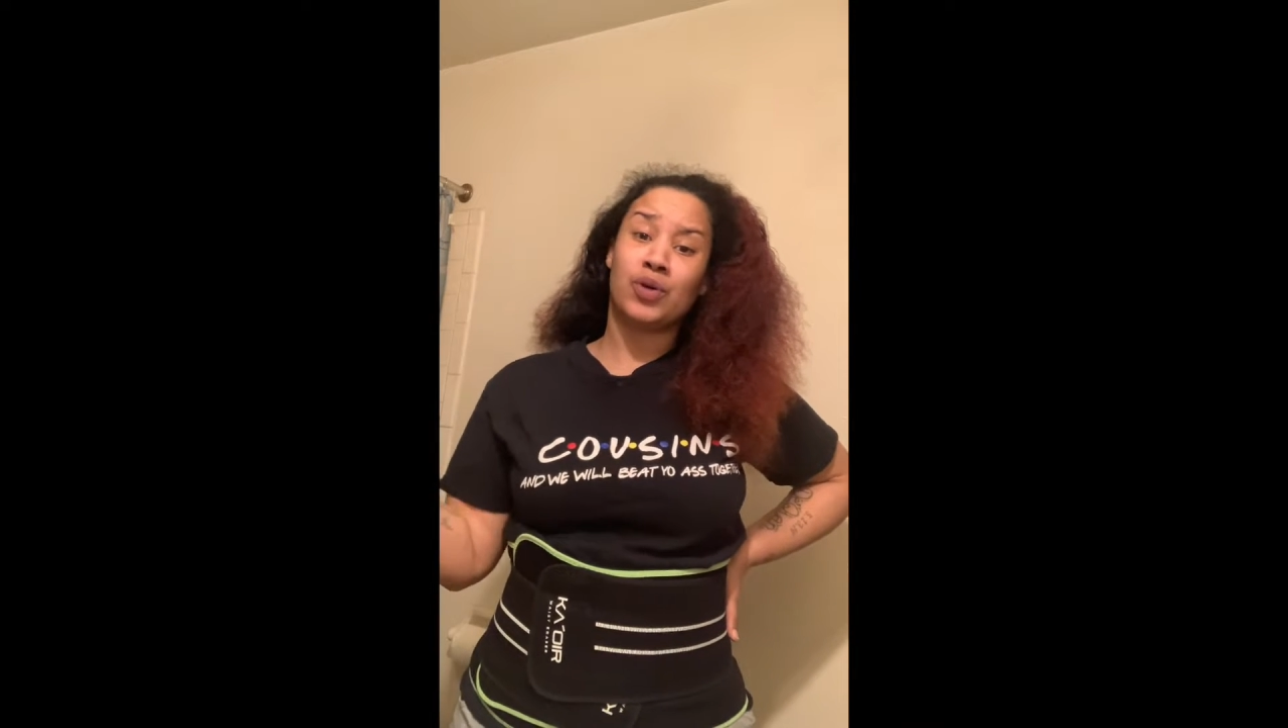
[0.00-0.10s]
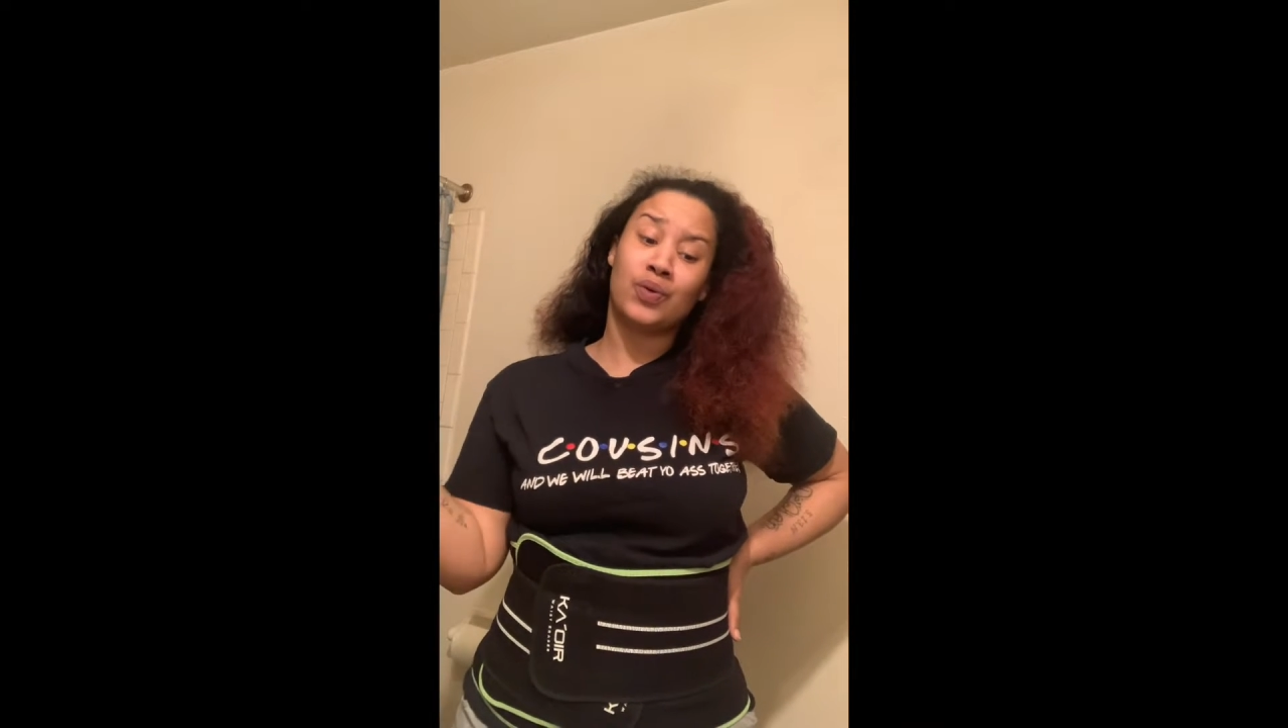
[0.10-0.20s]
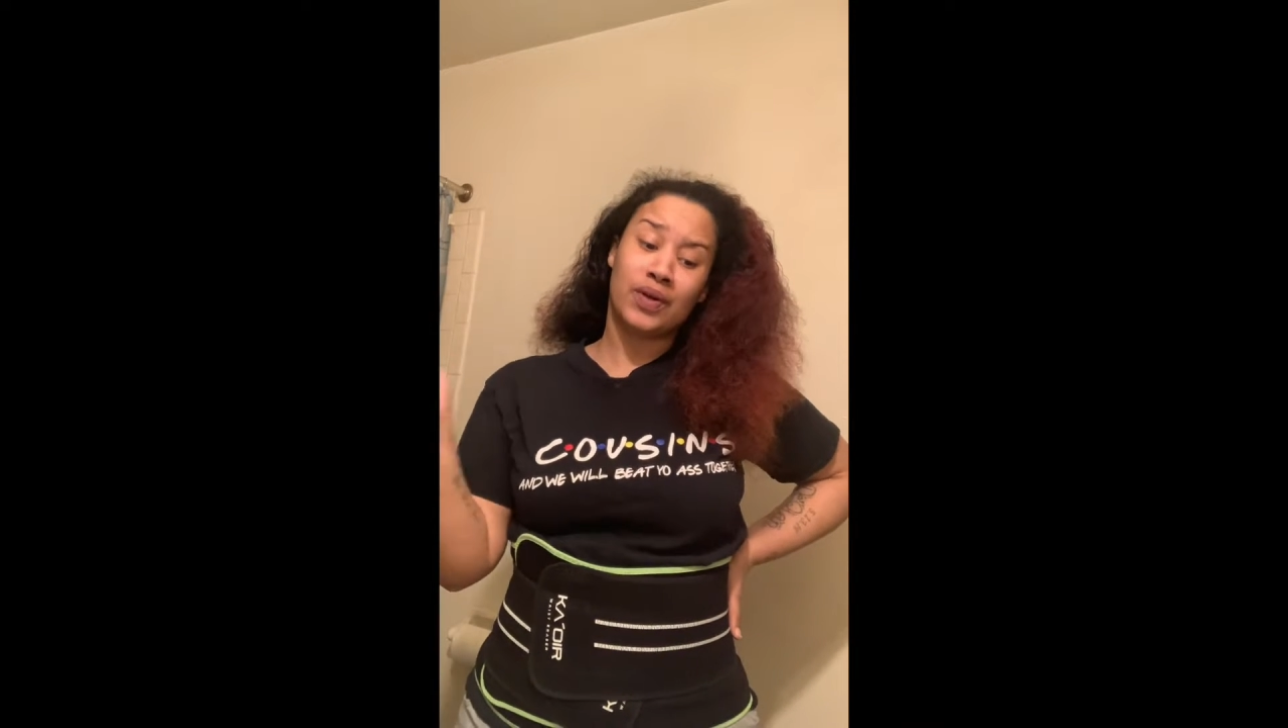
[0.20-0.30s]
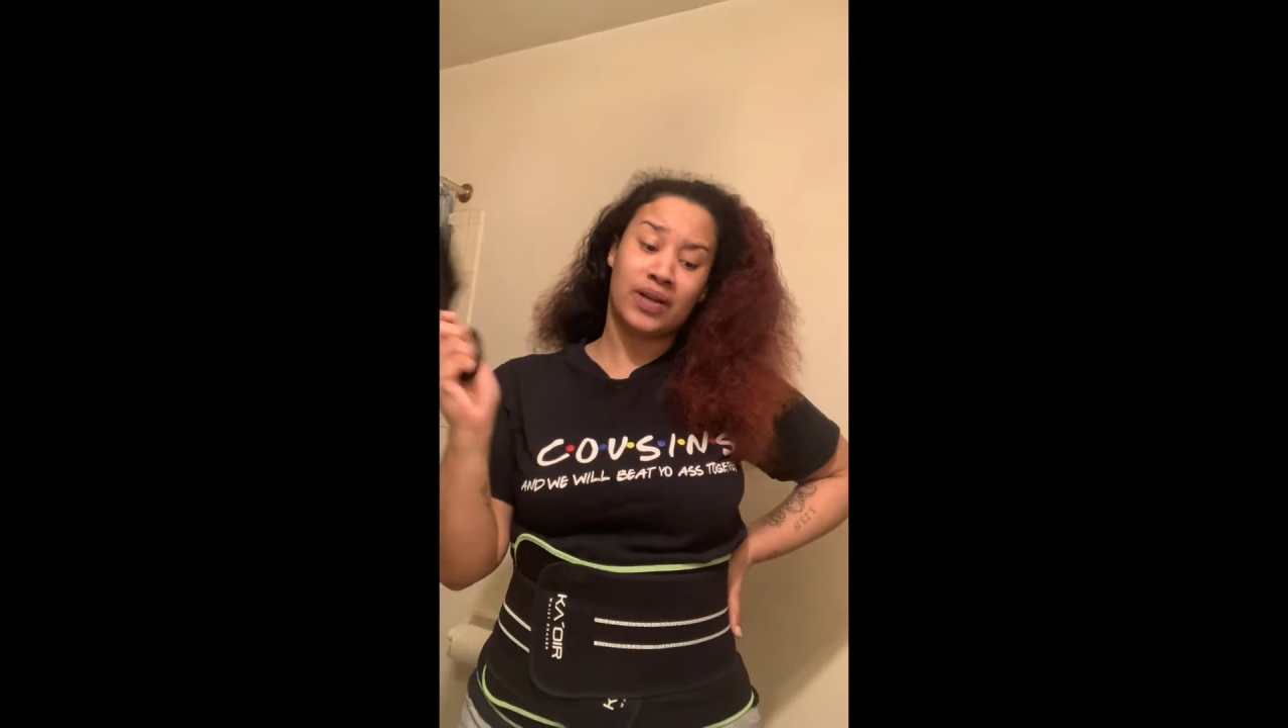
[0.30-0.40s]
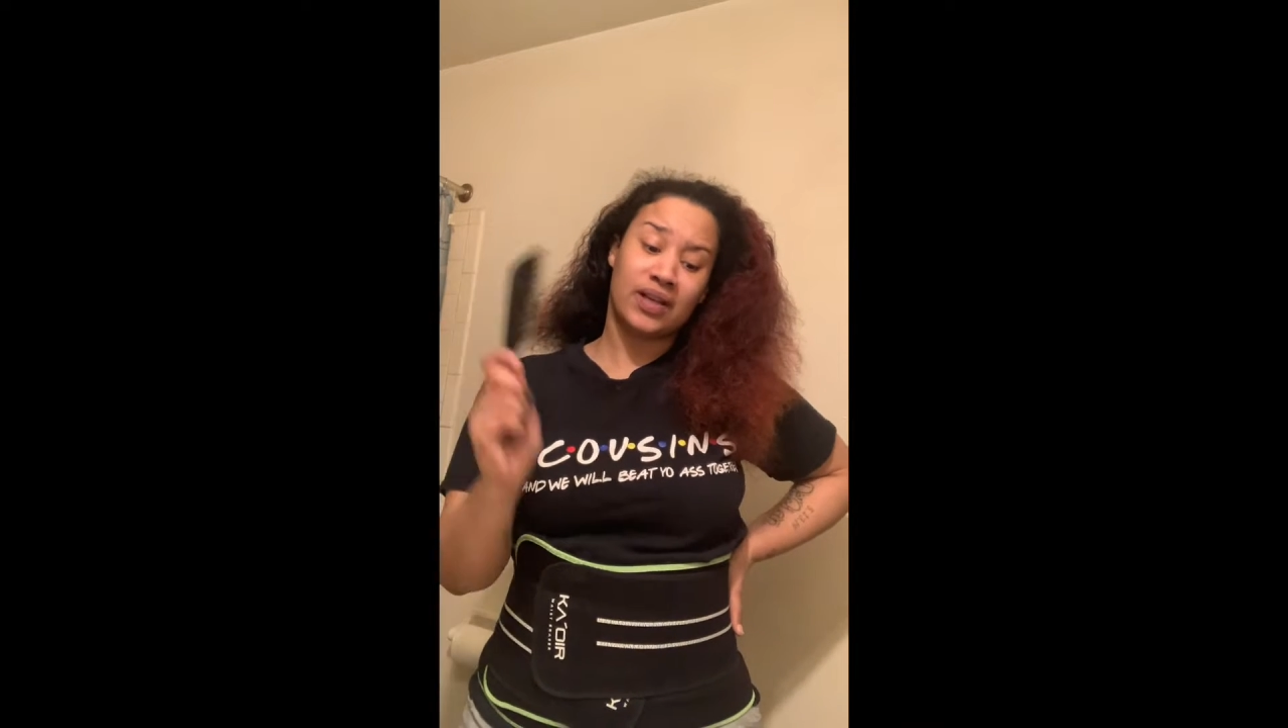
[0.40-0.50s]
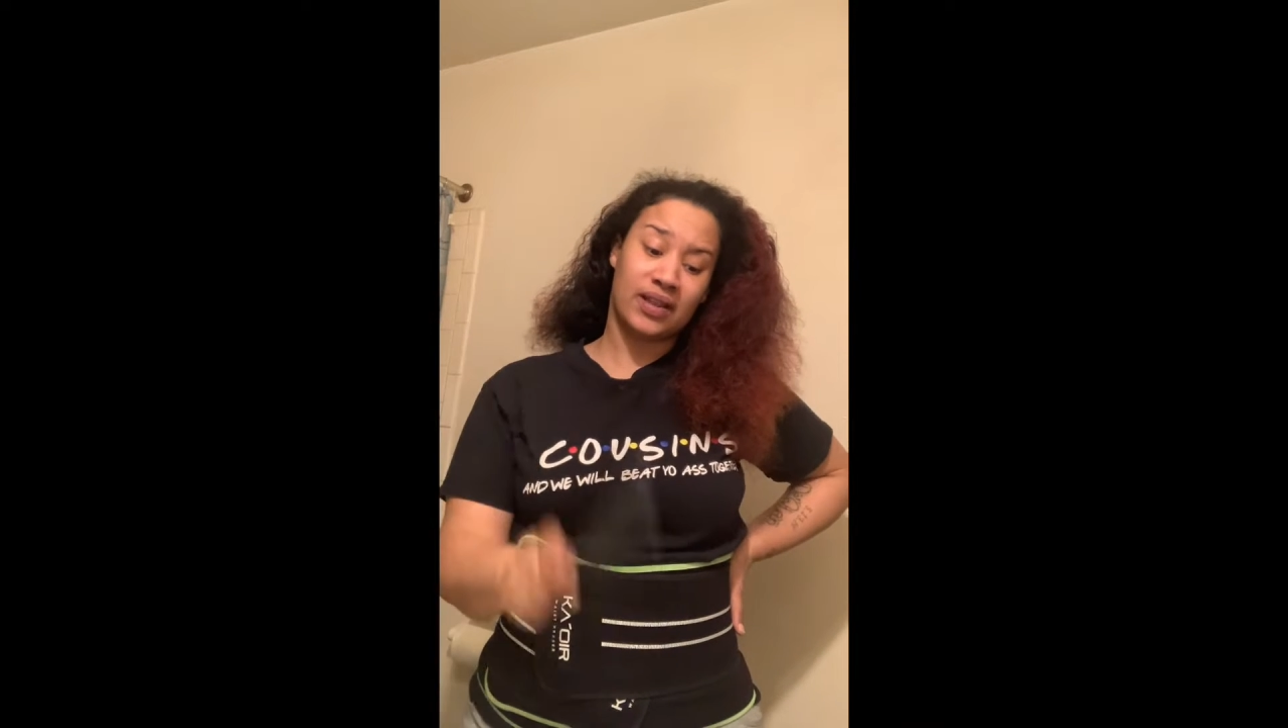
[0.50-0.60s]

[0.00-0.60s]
doing,